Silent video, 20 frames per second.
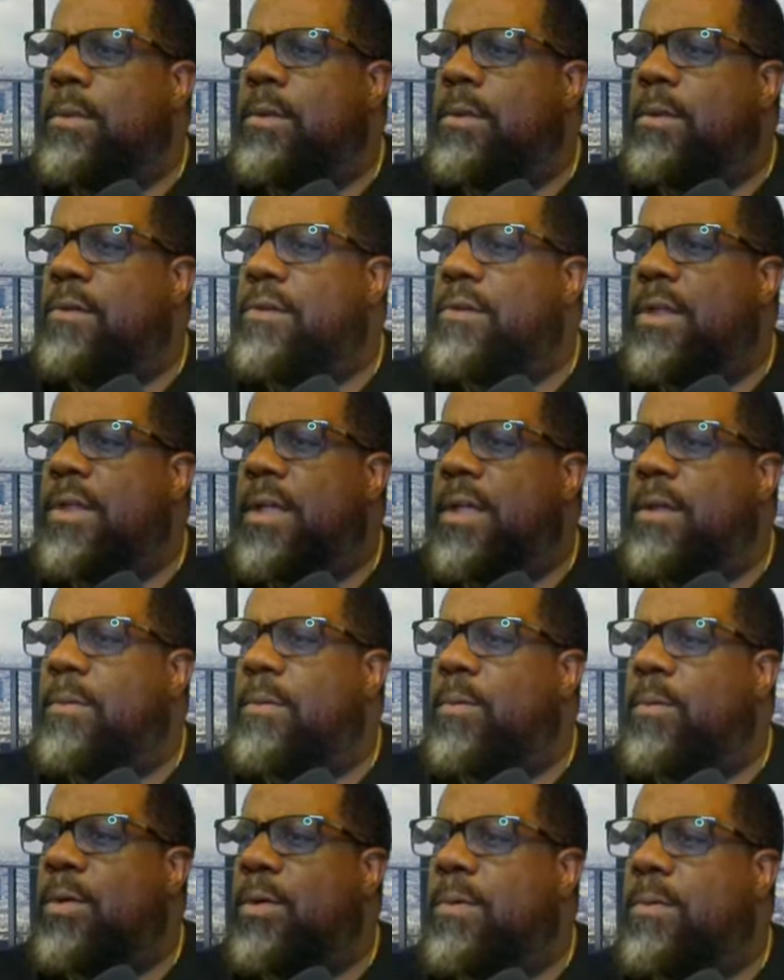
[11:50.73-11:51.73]
Just
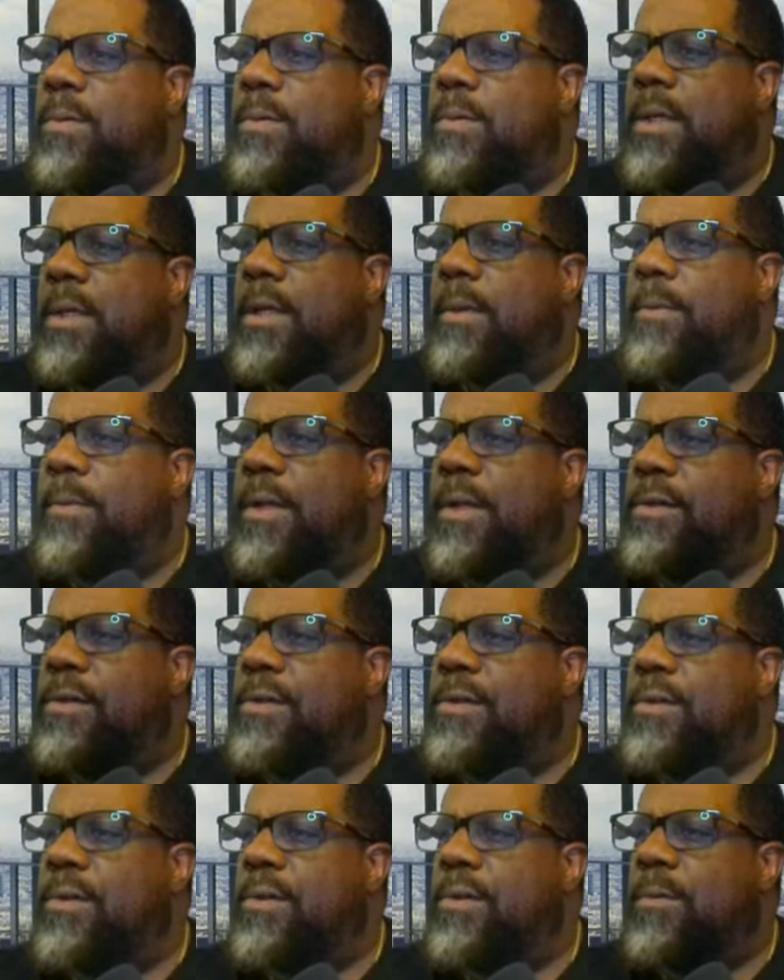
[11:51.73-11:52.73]
checking real quick. I'm
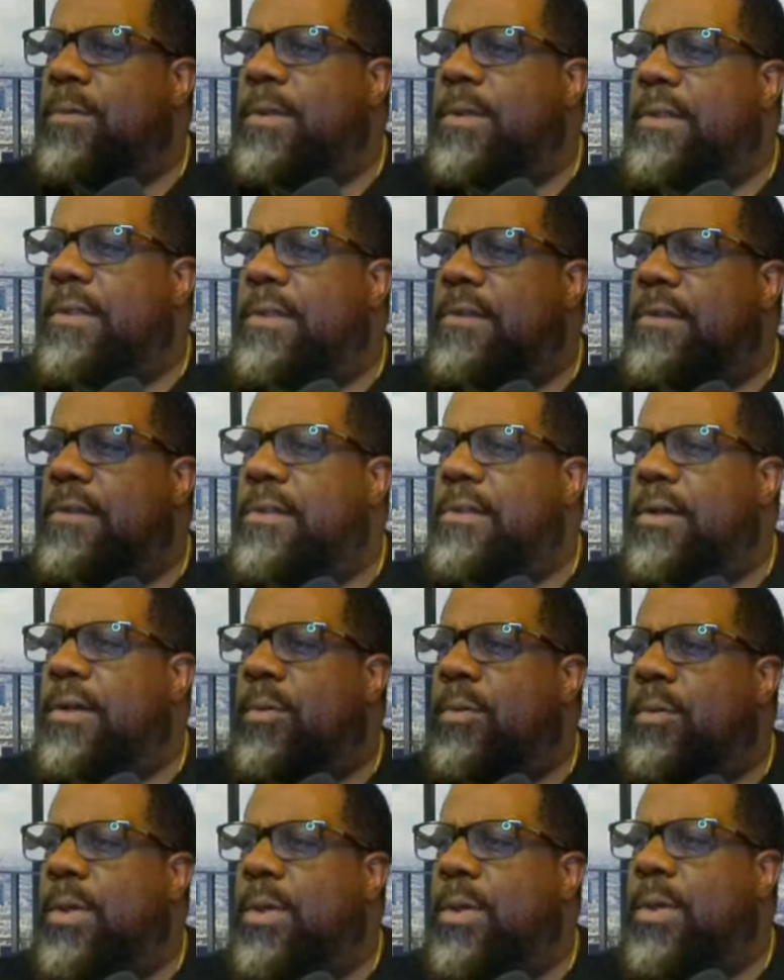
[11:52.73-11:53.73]
not sure what this
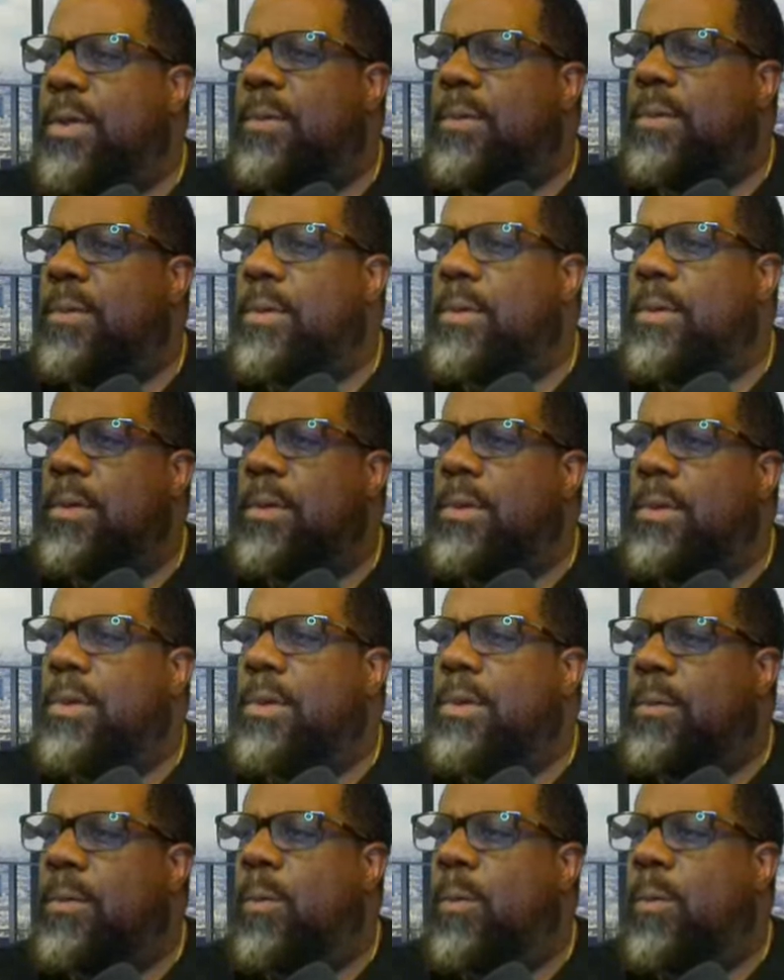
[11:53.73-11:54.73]
Turbo
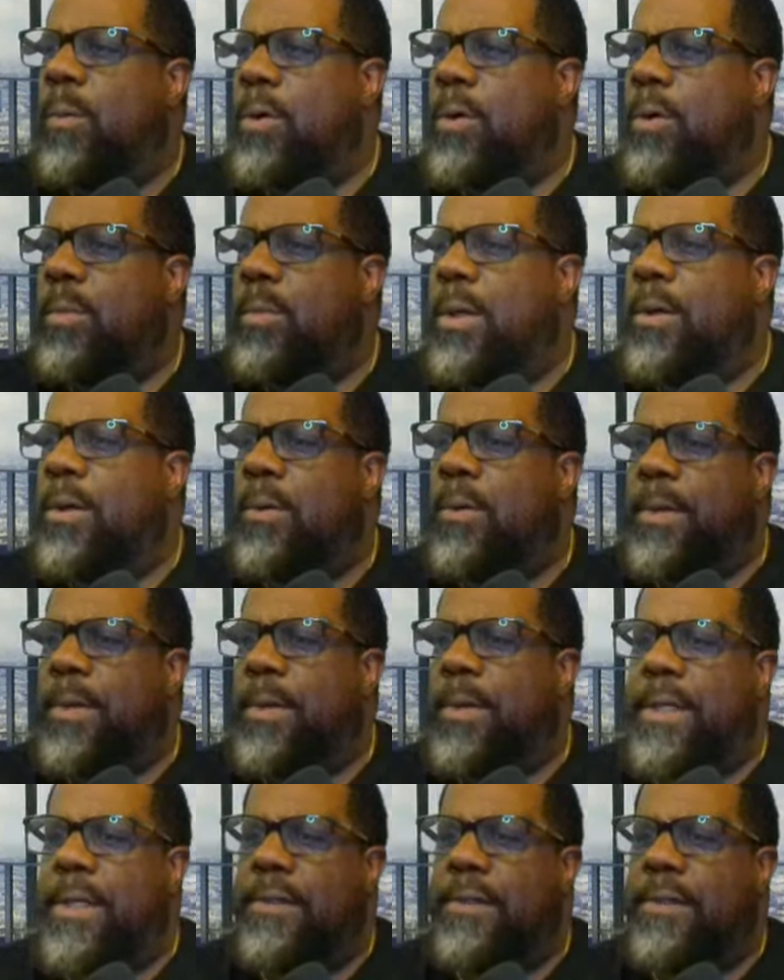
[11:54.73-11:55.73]

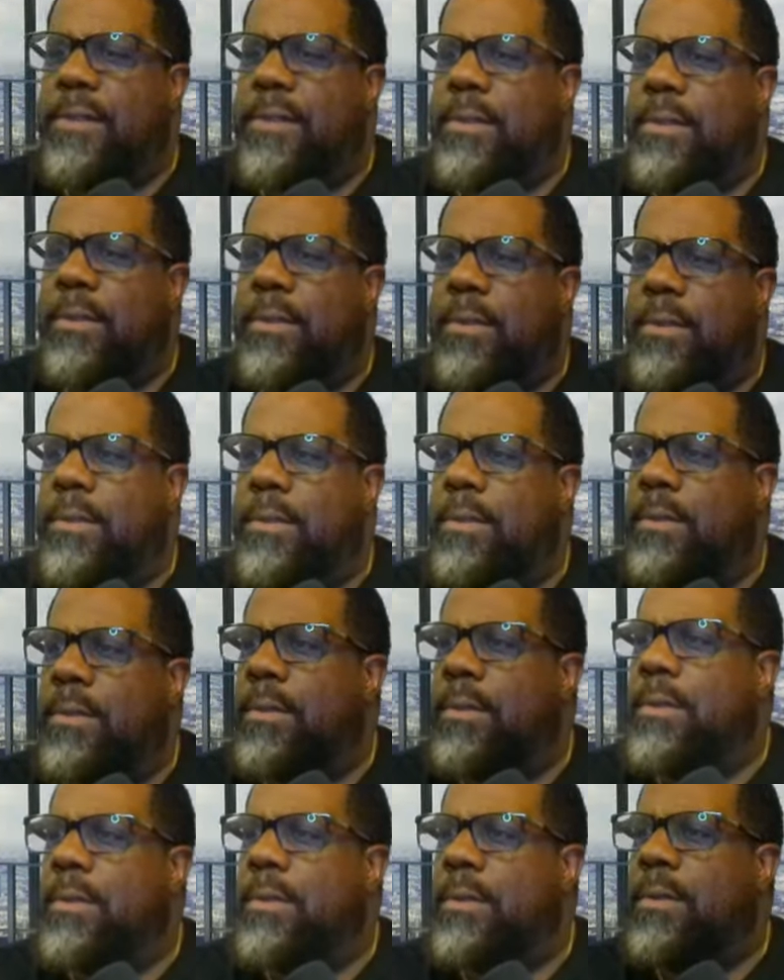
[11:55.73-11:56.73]
wormhole is.
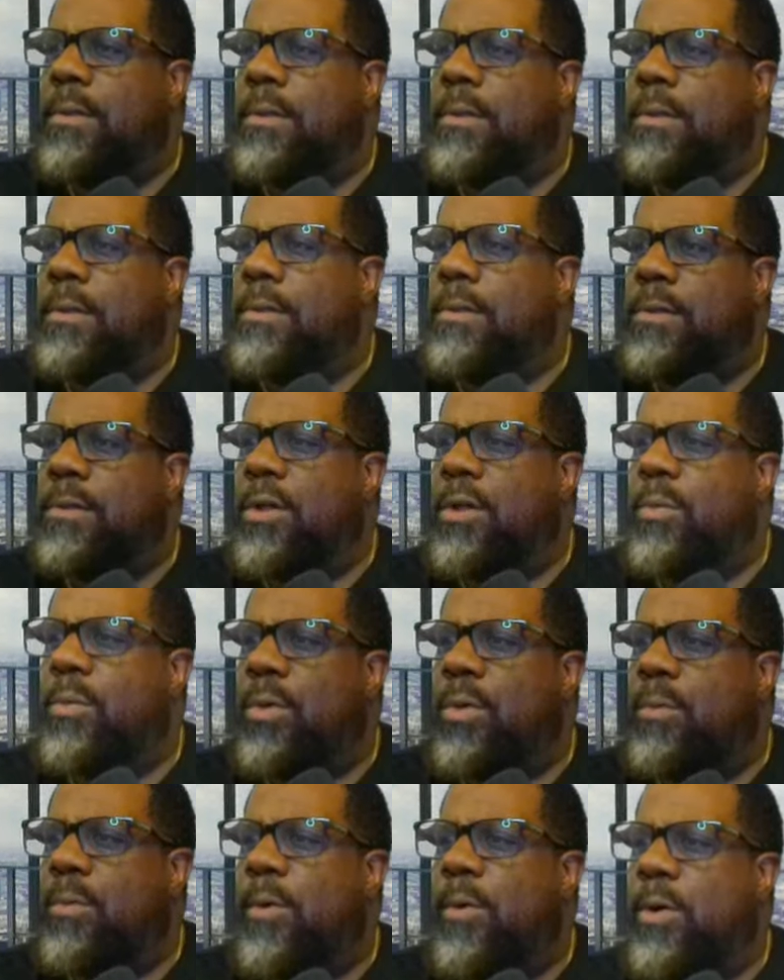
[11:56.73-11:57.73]

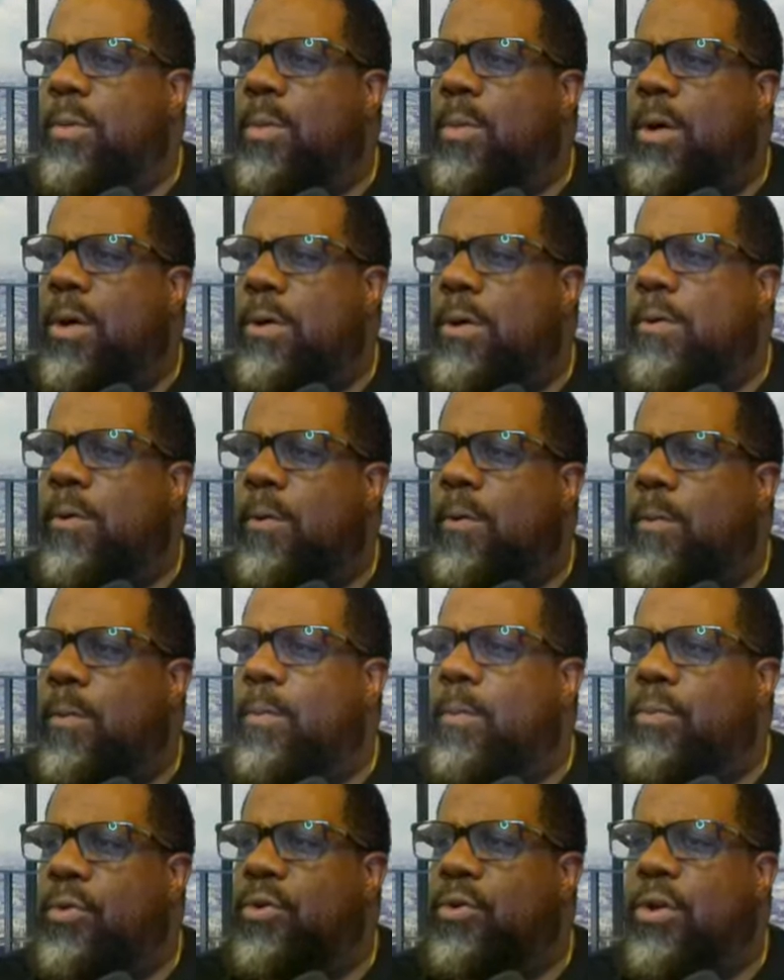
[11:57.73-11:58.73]
Turbo
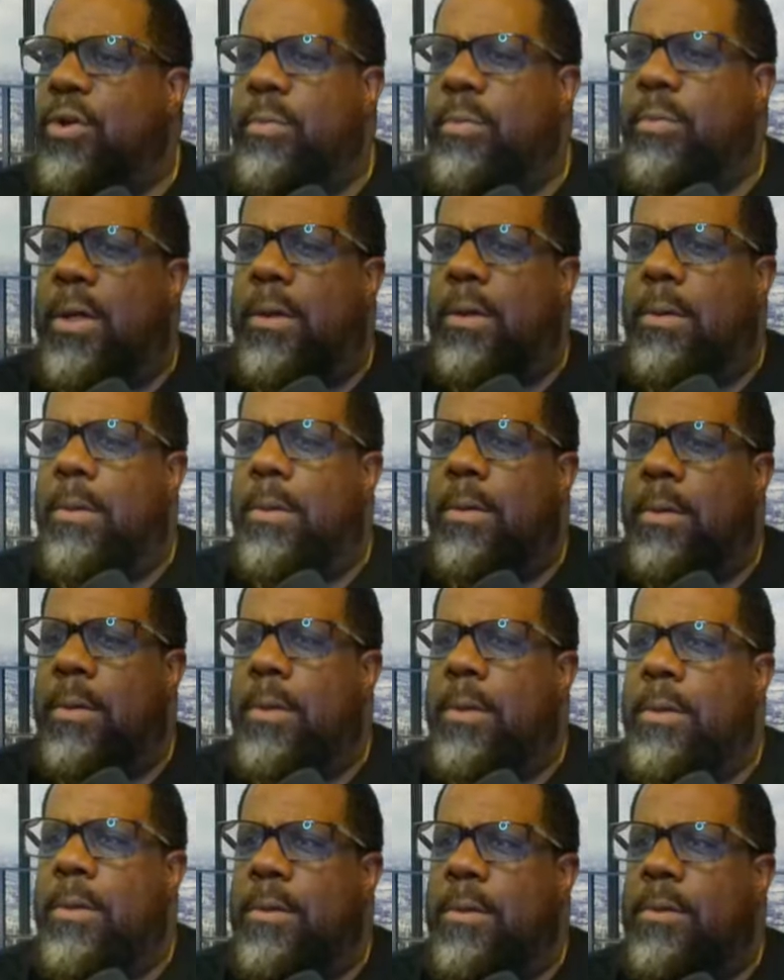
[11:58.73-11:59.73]
wormhole, Turbo.
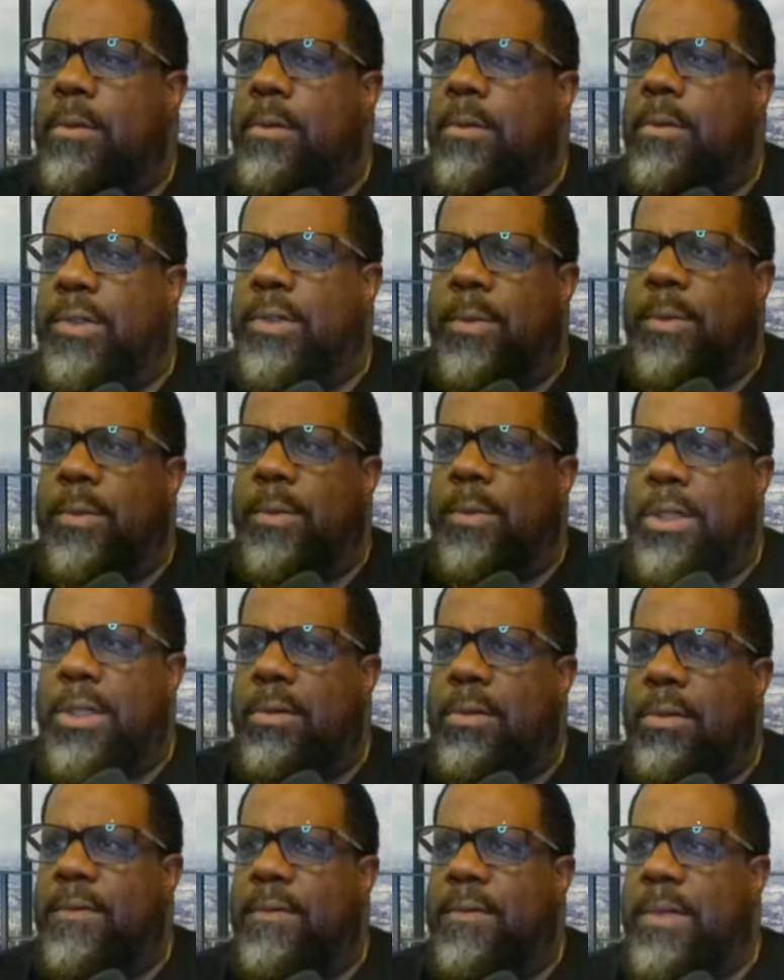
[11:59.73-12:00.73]
So let me
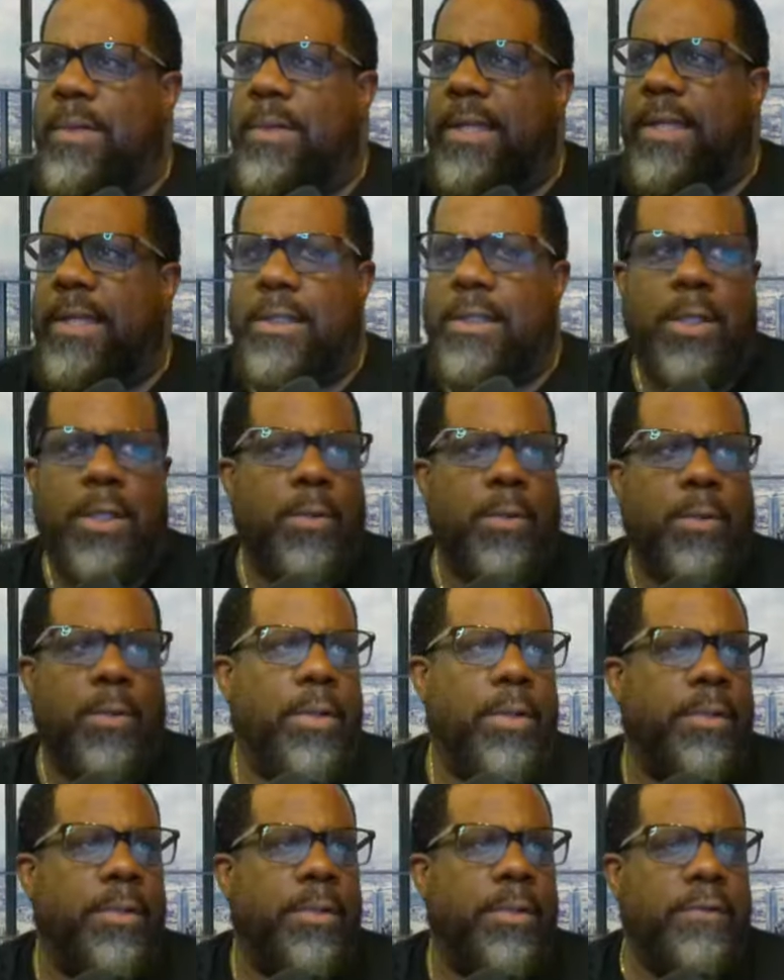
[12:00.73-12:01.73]
know if you guys know
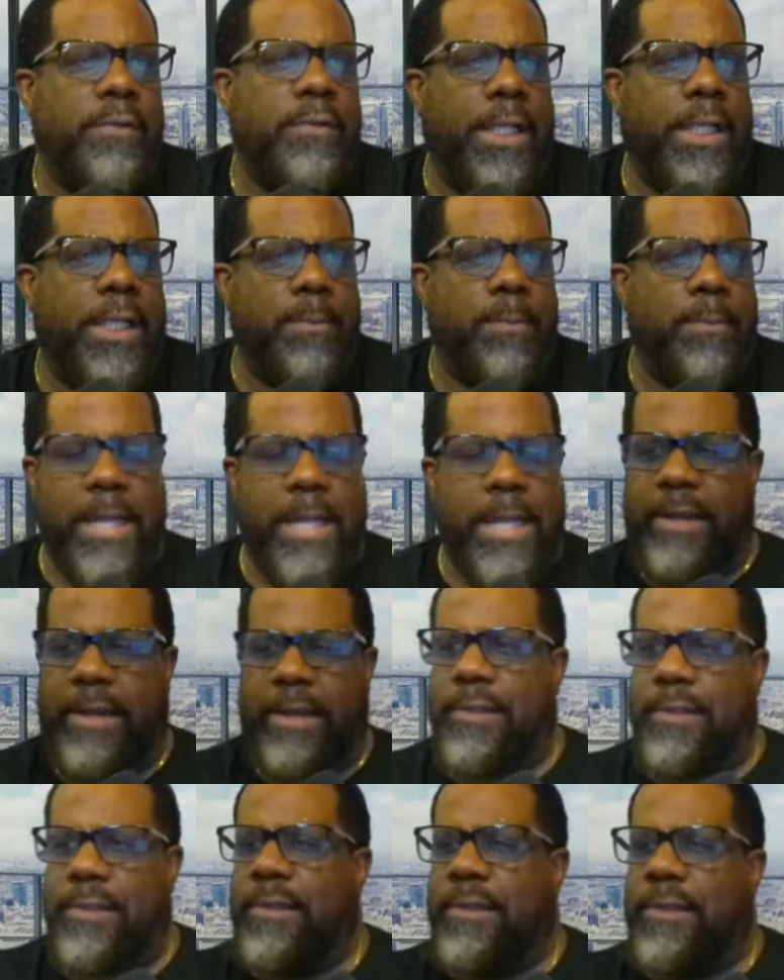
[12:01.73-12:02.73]
or understand what actually